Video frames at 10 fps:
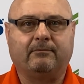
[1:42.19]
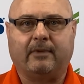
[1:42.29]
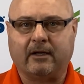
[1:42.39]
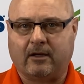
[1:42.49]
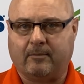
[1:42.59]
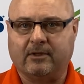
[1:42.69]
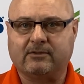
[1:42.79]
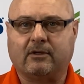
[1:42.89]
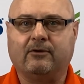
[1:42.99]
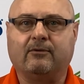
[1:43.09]

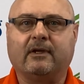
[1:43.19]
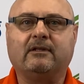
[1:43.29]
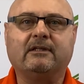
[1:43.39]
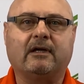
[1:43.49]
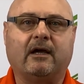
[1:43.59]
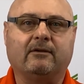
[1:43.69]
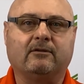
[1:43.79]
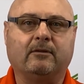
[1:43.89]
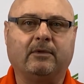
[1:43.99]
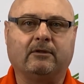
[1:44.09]
Bicarbonates are directly tied
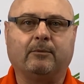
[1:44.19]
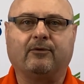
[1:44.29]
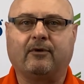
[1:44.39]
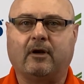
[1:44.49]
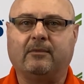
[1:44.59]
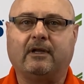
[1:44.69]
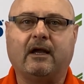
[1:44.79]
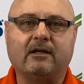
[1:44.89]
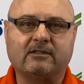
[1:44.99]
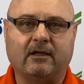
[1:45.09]
to the buildup of carbon
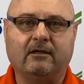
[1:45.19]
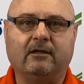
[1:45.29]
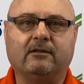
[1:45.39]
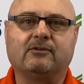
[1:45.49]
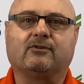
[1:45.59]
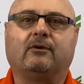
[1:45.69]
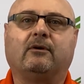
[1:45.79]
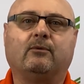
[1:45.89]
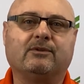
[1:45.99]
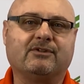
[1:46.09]
dioxide in the
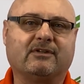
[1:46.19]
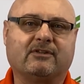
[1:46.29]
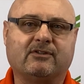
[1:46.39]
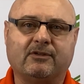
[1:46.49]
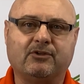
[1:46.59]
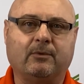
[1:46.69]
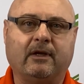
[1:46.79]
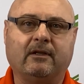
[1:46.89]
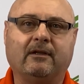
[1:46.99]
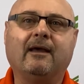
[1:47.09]
soil, which is
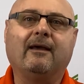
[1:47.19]
accentuated